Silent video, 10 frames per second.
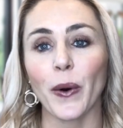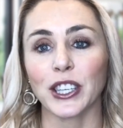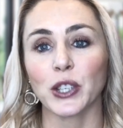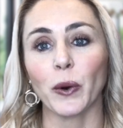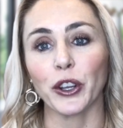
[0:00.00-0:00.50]

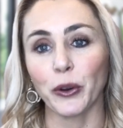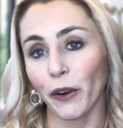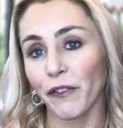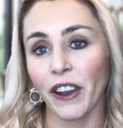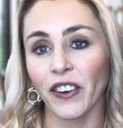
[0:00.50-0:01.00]
as to what
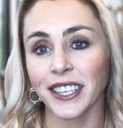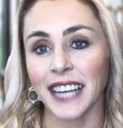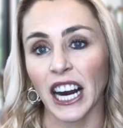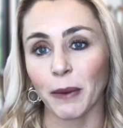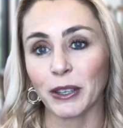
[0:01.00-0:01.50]
your favorite
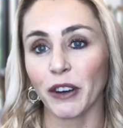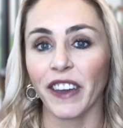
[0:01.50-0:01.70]
Sacramento